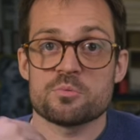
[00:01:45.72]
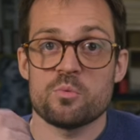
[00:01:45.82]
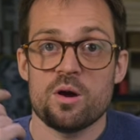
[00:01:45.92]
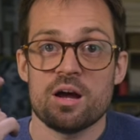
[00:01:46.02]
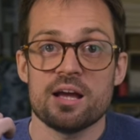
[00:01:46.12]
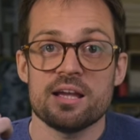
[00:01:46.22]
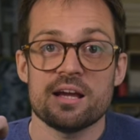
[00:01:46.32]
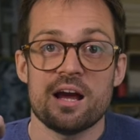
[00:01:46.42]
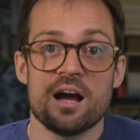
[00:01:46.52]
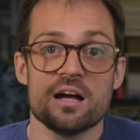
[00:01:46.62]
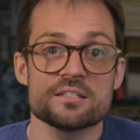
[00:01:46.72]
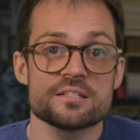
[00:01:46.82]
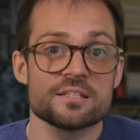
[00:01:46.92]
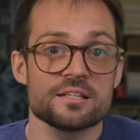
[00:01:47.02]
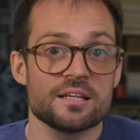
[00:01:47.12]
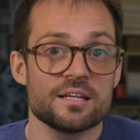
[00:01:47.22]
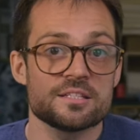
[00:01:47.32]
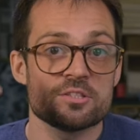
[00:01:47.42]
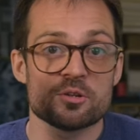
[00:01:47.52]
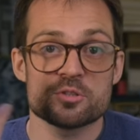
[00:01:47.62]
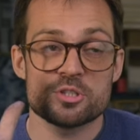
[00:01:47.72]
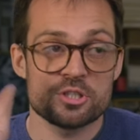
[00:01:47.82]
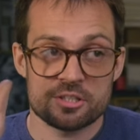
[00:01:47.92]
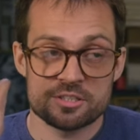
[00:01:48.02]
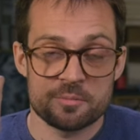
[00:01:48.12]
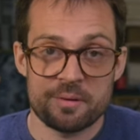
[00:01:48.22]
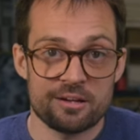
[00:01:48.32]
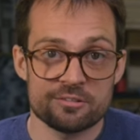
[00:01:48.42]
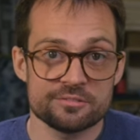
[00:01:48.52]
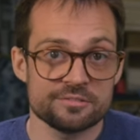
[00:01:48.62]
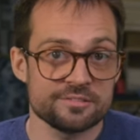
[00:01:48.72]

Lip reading: why art is not just about